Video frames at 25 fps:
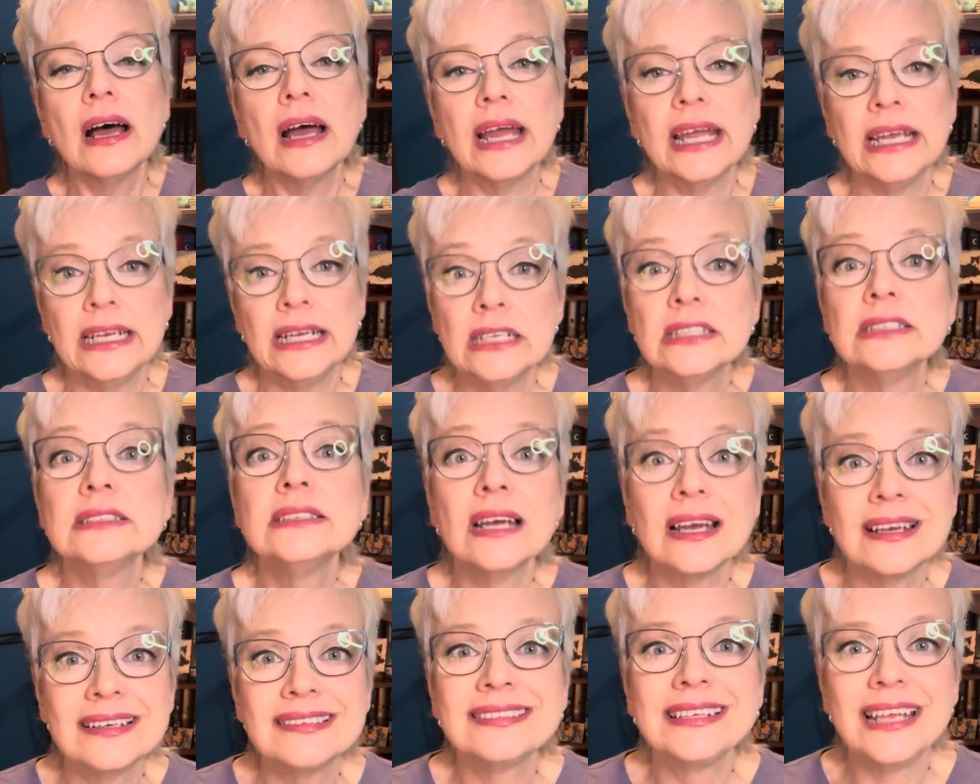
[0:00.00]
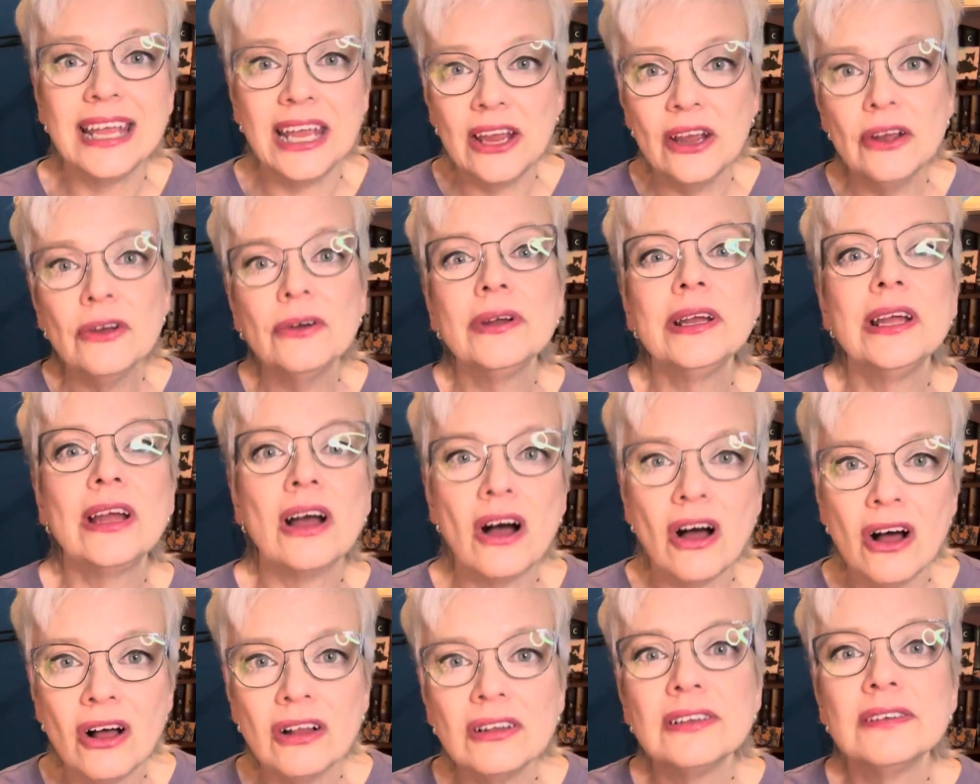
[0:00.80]
and it does carry
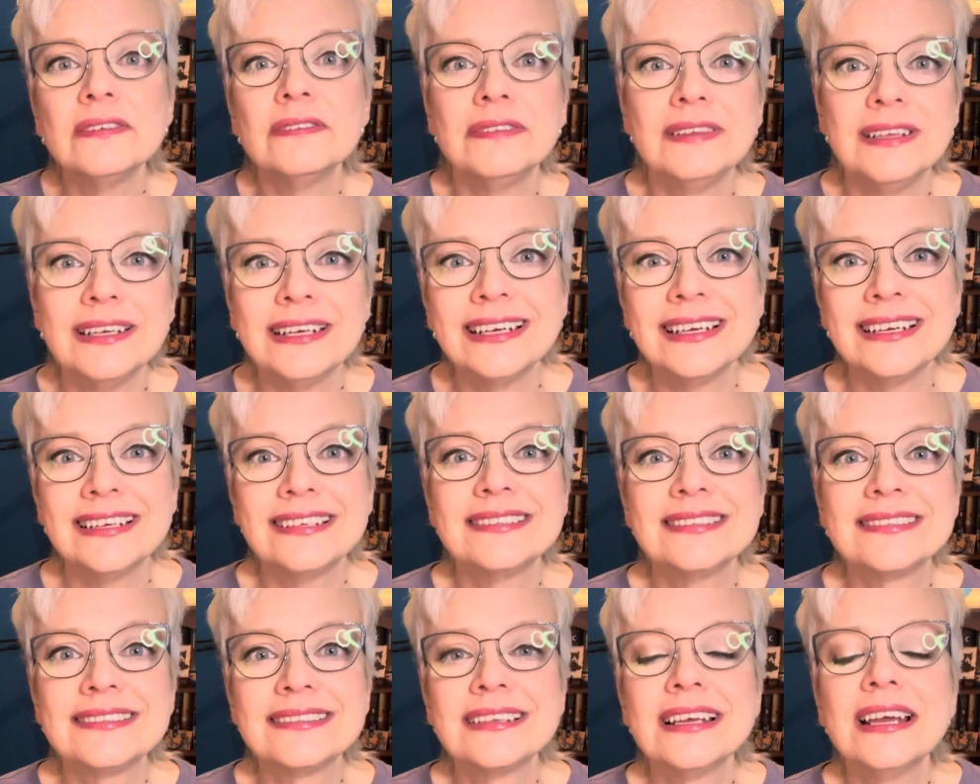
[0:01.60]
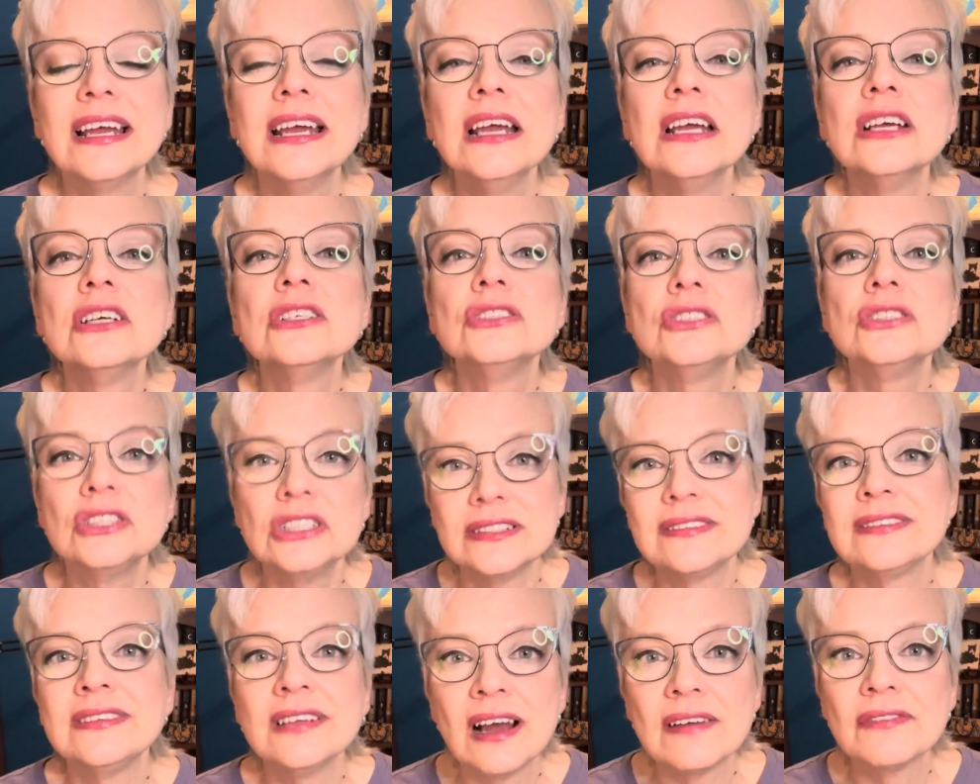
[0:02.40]
all of this,
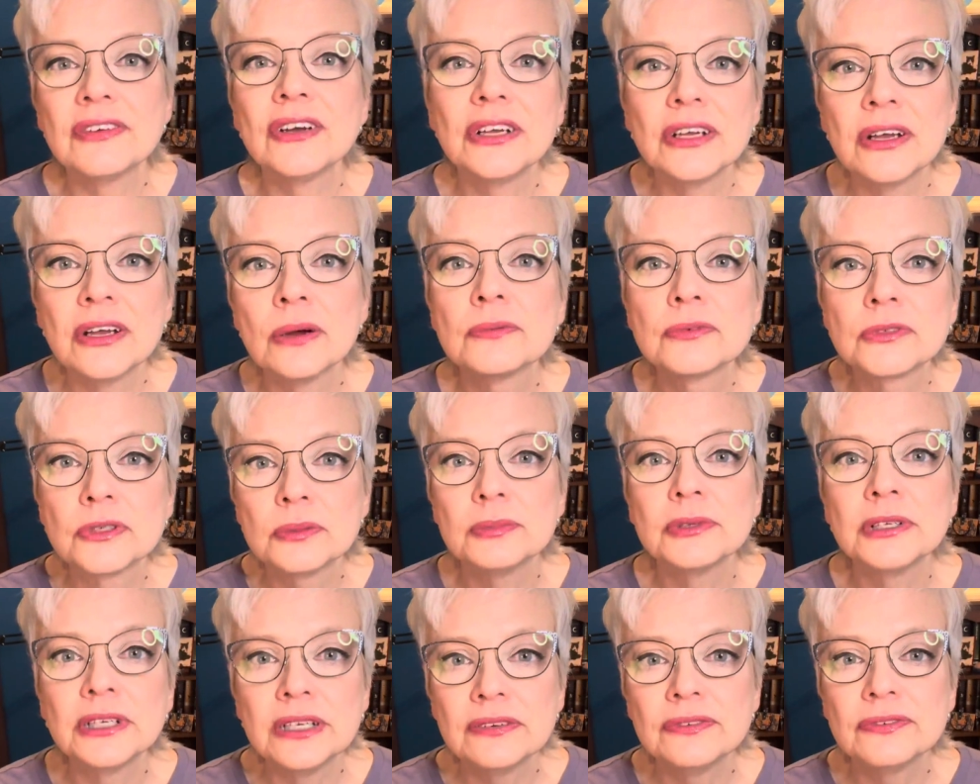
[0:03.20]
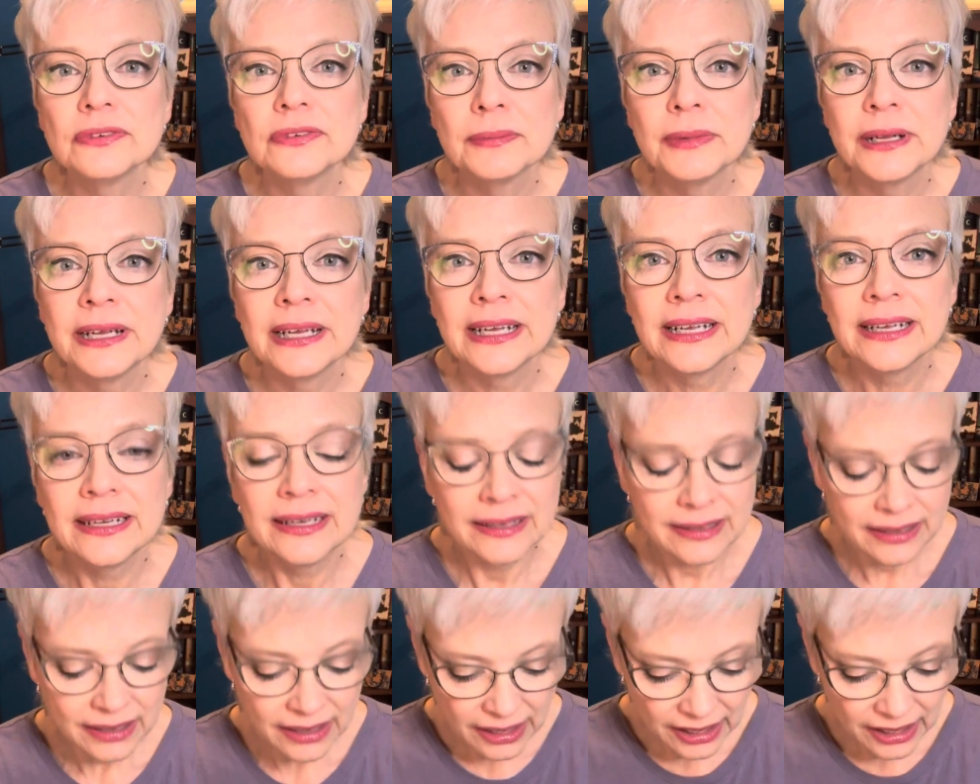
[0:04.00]
just not very comfortably for me.